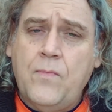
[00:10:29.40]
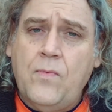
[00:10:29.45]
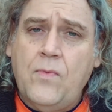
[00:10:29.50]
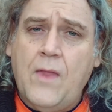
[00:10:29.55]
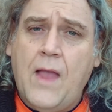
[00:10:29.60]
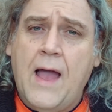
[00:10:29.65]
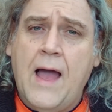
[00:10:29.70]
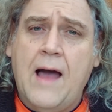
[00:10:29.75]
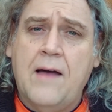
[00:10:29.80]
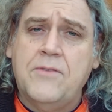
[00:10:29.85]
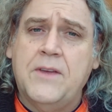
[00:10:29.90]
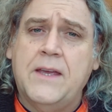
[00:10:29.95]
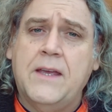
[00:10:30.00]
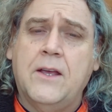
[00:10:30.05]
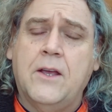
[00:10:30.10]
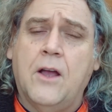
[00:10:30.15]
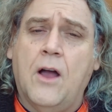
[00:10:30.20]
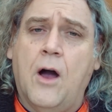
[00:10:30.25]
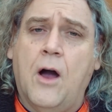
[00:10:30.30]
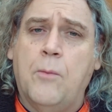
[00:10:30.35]

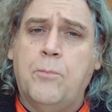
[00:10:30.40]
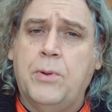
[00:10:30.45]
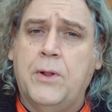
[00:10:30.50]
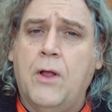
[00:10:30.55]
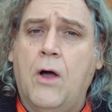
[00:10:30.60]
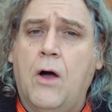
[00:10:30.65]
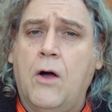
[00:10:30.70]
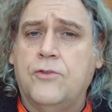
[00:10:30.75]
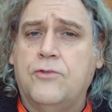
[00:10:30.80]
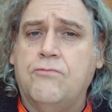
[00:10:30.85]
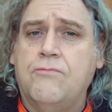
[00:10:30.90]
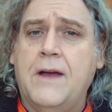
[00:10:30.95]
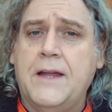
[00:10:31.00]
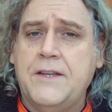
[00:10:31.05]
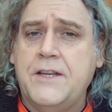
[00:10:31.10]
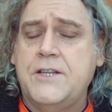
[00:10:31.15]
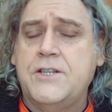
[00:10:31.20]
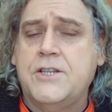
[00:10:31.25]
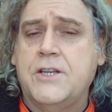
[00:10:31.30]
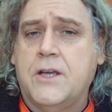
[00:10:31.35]
having a plant
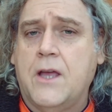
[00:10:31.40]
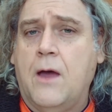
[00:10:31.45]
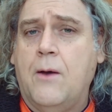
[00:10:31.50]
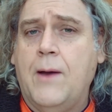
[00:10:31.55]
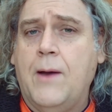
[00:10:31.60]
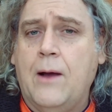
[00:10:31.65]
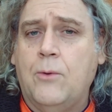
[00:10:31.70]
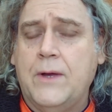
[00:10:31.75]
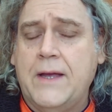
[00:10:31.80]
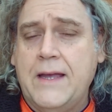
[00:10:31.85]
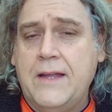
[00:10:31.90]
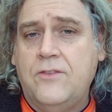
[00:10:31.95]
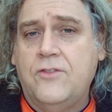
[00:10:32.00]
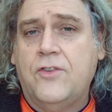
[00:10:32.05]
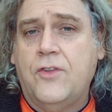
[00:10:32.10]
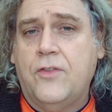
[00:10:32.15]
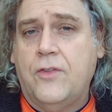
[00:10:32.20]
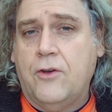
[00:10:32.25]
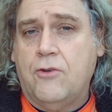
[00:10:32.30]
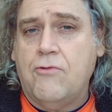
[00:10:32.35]
ready to go out
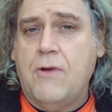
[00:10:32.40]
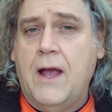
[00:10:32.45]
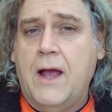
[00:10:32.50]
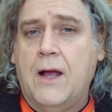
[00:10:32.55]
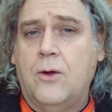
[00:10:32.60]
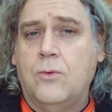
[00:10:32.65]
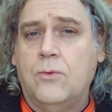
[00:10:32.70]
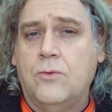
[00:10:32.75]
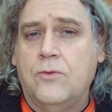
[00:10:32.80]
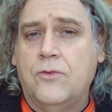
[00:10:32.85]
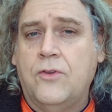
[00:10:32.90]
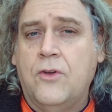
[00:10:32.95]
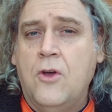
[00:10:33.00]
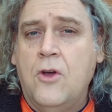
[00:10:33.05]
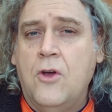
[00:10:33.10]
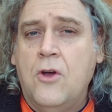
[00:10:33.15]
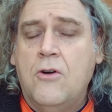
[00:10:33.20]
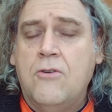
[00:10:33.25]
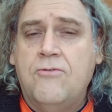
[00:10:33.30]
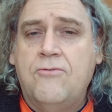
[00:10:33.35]
into the ground
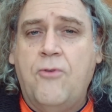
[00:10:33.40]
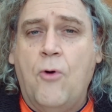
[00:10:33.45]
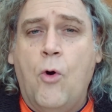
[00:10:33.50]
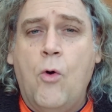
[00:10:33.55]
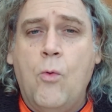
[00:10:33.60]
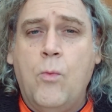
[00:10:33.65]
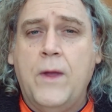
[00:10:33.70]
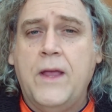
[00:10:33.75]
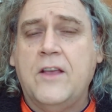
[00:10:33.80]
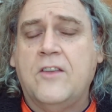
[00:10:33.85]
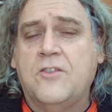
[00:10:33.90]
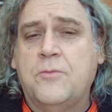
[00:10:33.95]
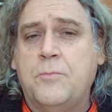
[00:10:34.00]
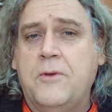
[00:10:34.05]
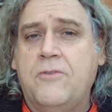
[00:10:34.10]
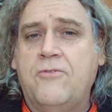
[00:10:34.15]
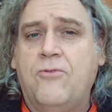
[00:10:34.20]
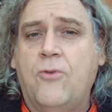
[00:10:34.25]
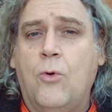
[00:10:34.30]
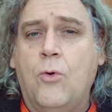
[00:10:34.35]
4 weeks
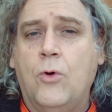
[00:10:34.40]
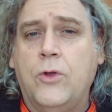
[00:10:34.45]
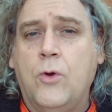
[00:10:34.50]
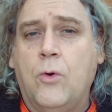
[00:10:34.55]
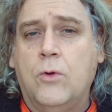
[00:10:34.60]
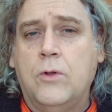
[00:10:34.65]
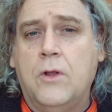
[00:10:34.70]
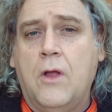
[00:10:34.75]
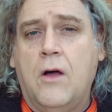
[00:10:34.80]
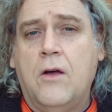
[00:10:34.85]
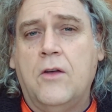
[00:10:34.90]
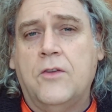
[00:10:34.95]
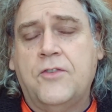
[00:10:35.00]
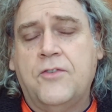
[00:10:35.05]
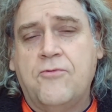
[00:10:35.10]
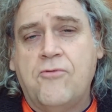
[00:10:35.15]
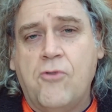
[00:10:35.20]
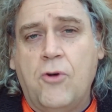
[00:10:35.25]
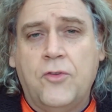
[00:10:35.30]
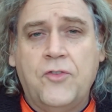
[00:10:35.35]
before your last
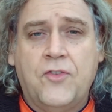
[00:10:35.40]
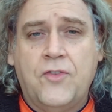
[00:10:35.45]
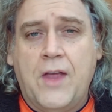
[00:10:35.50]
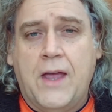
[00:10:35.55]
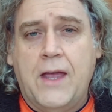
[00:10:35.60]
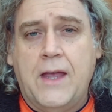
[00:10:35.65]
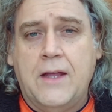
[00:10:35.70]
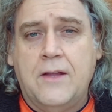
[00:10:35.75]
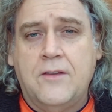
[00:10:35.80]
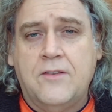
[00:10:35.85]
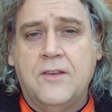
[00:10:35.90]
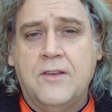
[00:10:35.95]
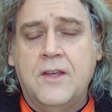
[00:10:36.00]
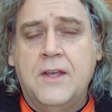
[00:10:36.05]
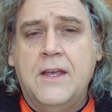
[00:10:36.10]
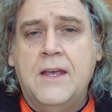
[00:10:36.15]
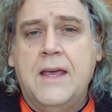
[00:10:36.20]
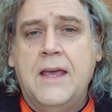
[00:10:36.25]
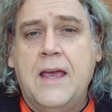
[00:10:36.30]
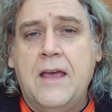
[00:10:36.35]
frost date
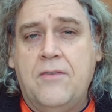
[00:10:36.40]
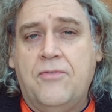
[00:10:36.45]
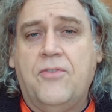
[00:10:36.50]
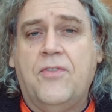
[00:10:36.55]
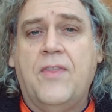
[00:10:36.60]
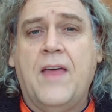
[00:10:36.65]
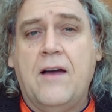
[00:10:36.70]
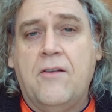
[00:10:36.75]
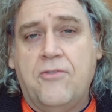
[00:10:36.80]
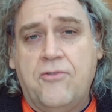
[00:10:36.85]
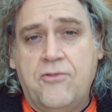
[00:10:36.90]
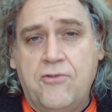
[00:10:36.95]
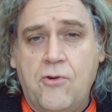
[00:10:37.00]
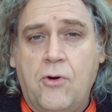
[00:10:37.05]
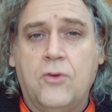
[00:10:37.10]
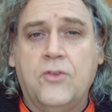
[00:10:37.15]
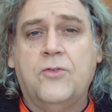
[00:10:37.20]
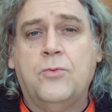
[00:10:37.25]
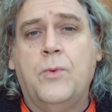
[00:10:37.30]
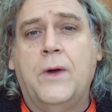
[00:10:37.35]
if that
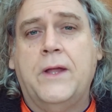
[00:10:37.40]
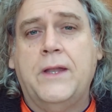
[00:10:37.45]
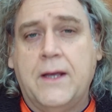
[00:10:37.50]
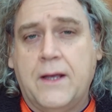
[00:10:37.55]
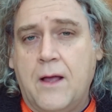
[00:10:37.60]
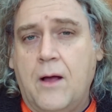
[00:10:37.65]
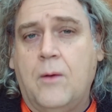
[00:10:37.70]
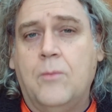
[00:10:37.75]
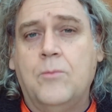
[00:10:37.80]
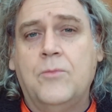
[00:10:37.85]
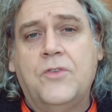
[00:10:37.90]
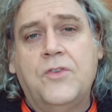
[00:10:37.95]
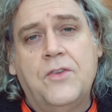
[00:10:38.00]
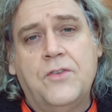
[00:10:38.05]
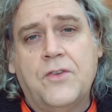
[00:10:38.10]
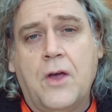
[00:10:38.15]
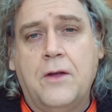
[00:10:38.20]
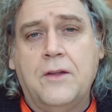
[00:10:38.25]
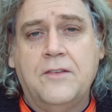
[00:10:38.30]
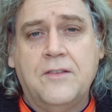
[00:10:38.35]
frost, when it comes, is
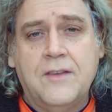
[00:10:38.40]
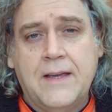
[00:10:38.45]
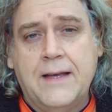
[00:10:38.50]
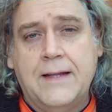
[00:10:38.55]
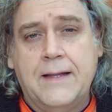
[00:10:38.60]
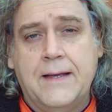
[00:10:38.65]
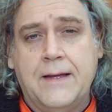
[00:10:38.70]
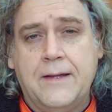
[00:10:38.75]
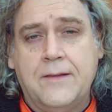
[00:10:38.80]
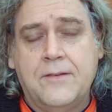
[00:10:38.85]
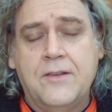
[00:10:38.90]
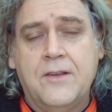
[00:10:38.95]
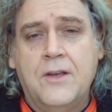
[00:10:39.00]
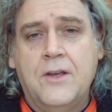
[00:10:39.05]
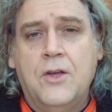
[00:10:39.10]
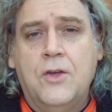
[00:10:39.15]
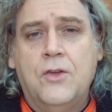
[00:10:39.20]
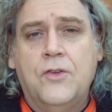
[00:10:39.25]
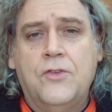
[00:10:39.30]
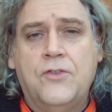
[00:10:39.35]
going to kill it.
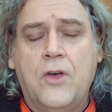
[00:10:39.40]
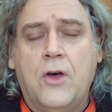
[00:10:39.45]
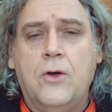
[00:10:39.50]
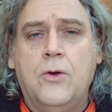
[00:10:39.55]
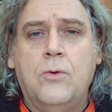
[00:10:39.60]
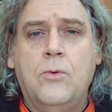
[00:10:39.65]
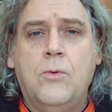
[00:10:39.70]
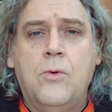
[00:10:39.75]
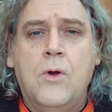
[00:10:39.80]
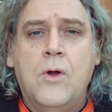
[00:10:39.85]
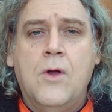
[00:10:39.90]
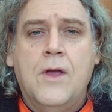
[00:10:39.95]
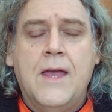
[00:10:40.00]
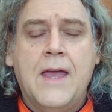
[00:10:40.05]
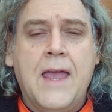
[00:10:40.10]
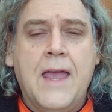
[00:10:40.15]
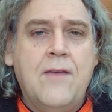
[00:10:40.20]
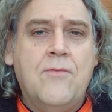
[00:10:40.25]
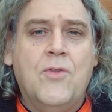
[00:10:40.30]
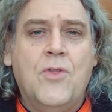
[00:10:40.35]
So
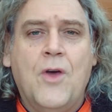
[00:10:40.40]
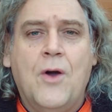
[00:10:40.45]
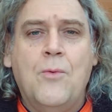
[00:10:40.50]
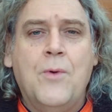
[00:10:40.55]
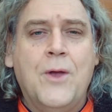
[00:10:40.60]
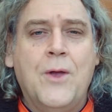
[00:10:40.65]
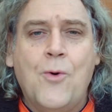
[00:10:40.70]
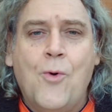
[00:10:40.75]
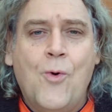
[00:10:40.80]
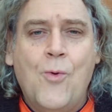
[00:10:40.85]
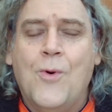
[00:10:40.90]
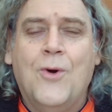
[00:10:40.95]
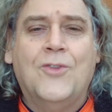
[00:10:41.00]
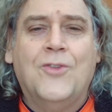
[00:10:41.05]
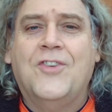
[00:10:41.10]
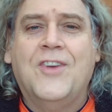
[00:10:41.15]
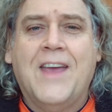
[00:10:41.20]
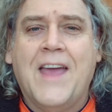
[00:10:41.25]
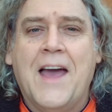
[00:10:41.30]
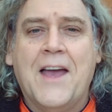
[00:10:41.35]
even though we all
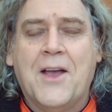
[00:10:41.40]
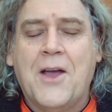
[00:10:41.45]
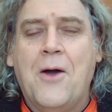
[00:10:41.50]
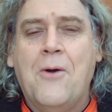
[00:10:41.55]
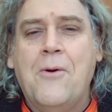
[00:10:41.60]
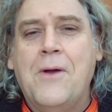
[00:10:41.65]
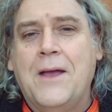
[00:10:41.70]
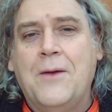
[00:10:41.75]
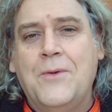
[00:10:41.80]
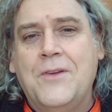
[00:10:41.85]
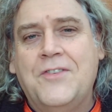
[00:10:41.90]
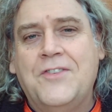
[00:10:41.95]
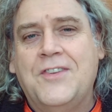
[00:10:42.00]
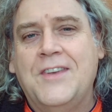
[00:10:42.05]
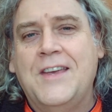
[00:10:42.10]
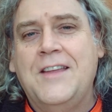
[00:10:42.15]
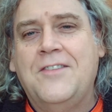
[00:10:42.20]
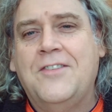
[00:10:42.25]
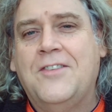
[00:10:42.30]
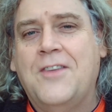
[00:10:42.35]
want to get going with
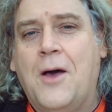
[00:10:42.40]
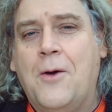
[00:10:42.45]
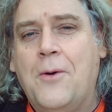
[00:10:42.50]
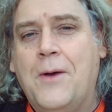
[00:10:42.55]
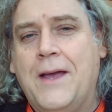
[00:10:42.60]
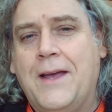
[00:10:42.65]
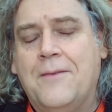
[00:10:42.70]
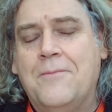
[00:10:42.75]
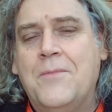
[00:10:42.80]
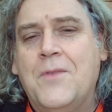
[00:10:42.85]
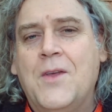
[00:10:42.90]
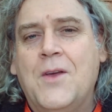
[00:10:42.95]
seed sowing,